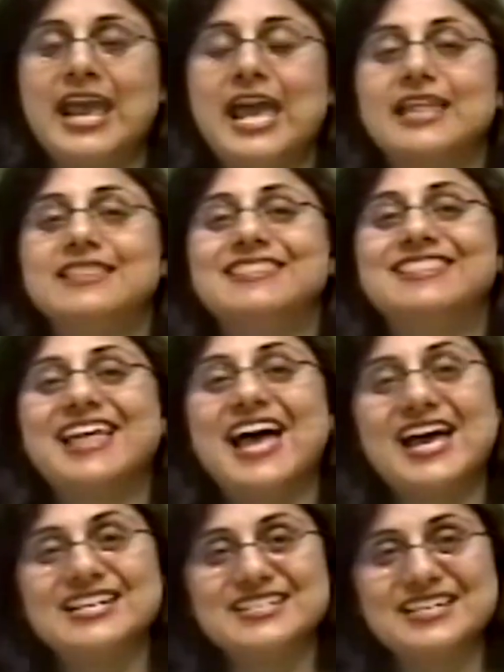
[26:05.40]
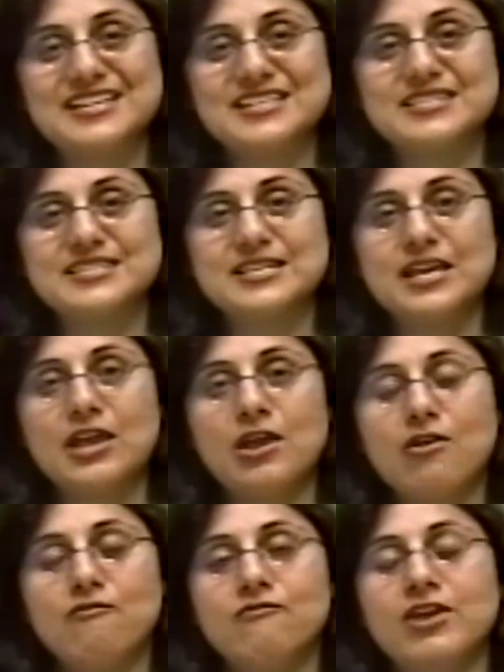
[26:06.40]
And that is
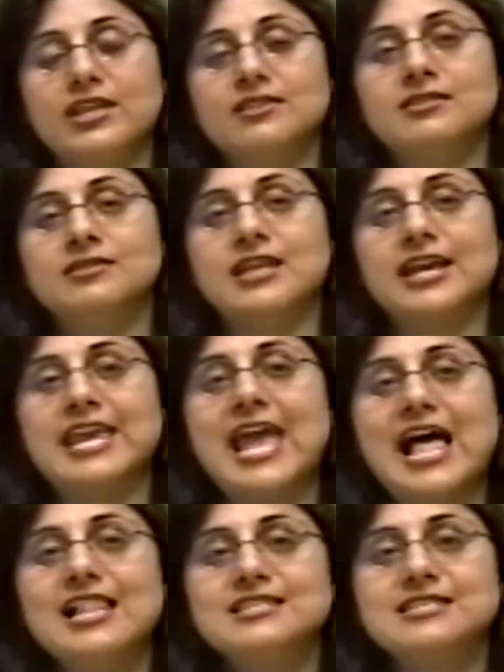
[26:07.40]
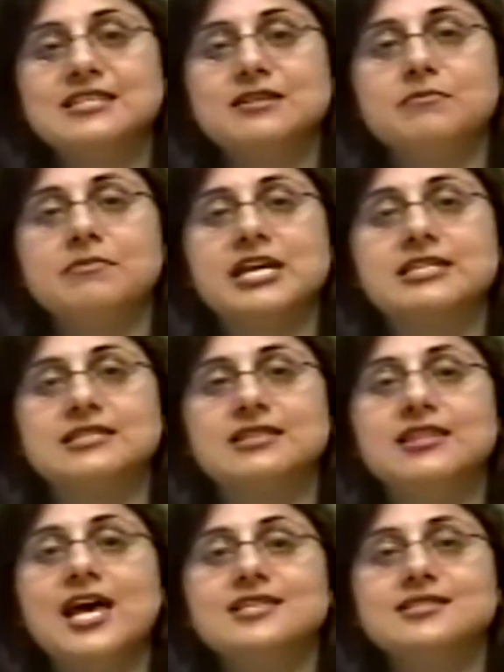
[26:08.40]
when the calcium is
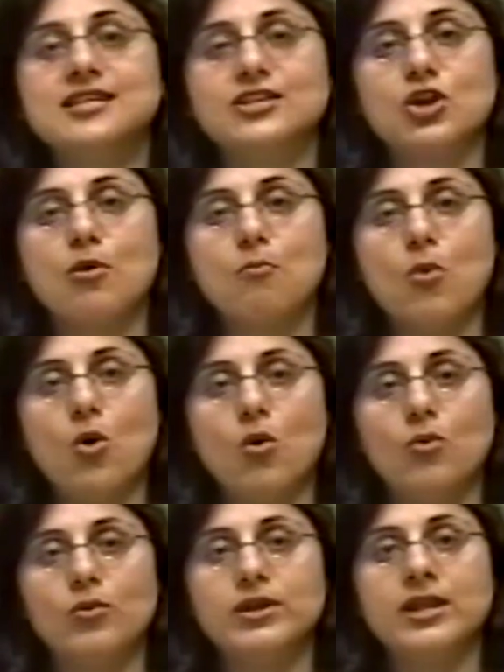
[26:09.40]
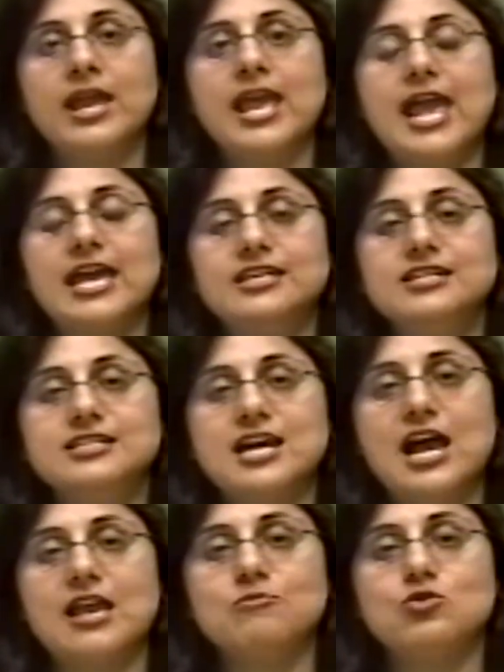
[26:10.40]
less in your bone,
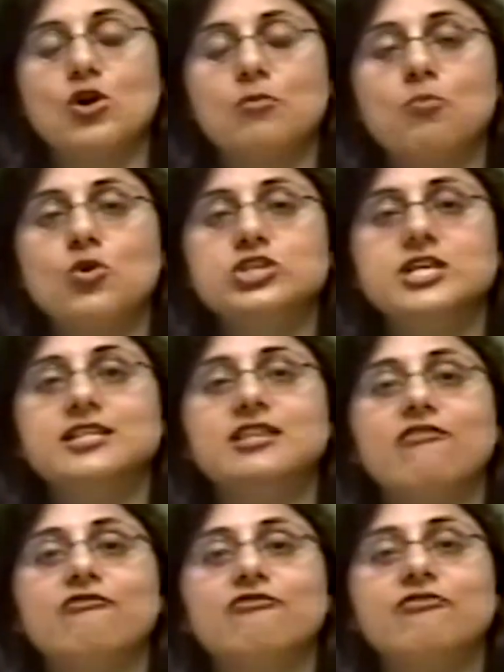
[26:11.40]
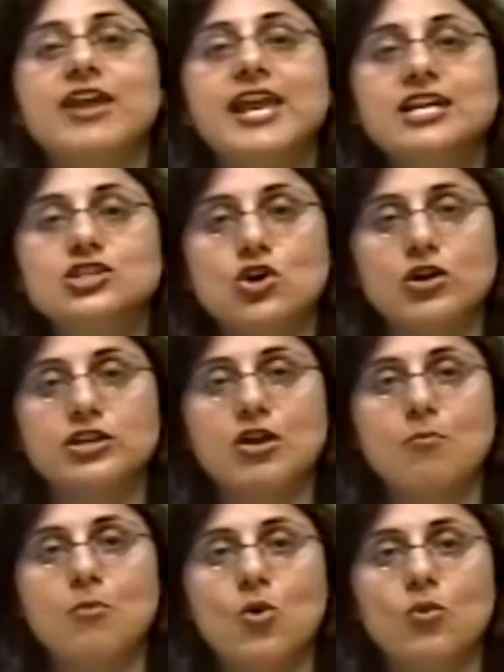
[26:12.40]
anytime you are putting the weight on
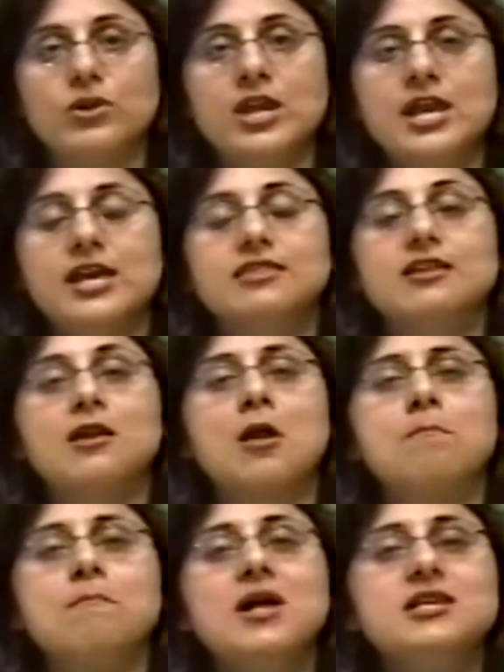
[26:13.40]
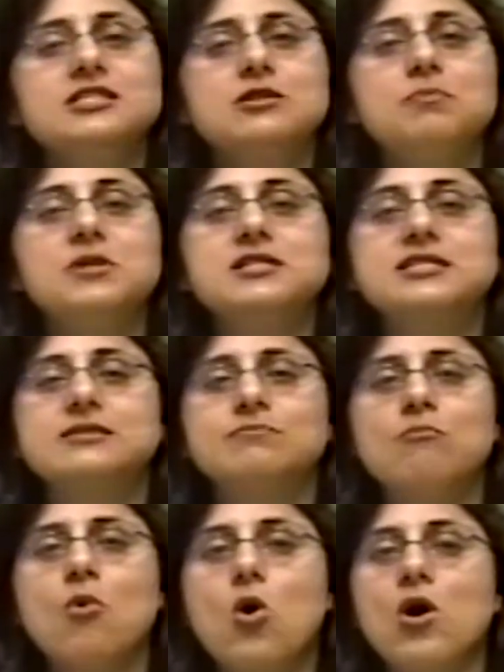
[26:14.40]
your bone, there are multiple
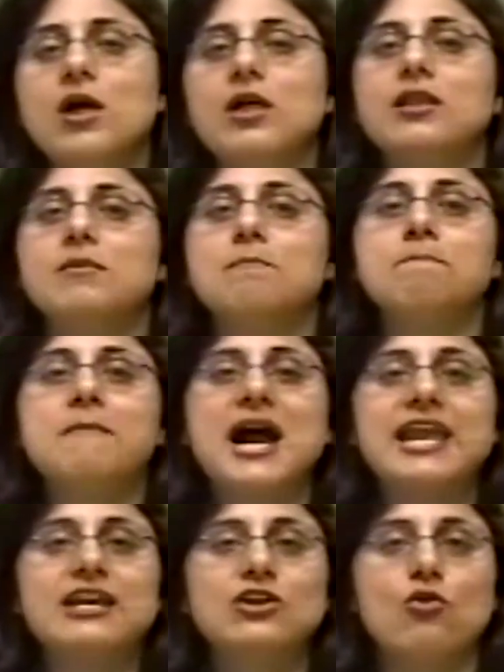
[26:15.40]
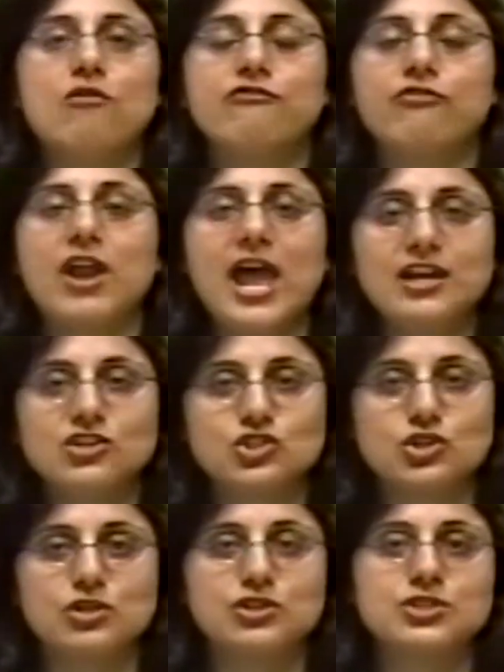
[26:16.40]
small micro
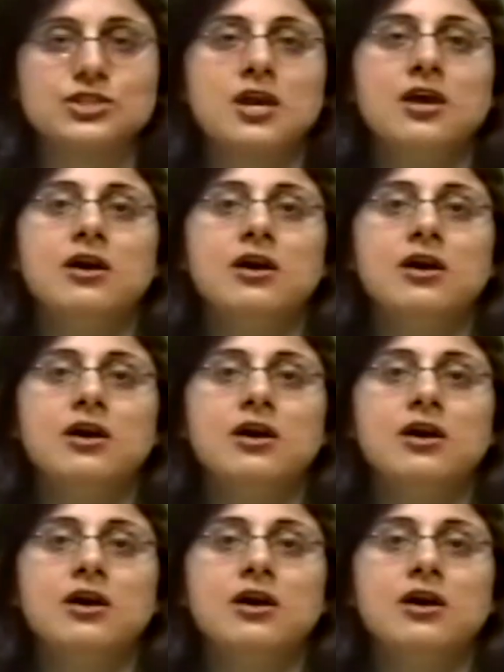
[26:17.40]
fractures